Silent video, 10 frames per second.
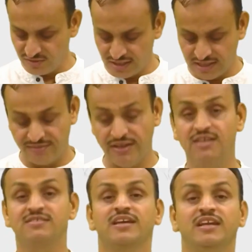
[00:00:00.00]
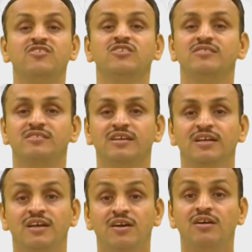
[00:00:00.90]
where there are various connections.
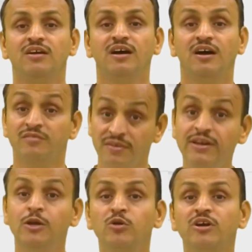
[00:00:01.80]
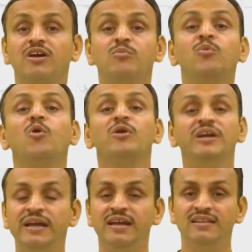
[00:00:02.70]
We will look more
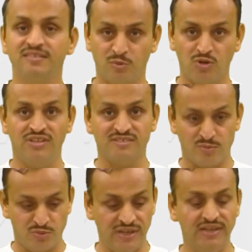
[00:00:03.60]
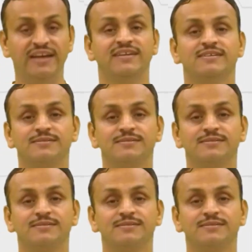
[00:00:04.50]
details about this component later.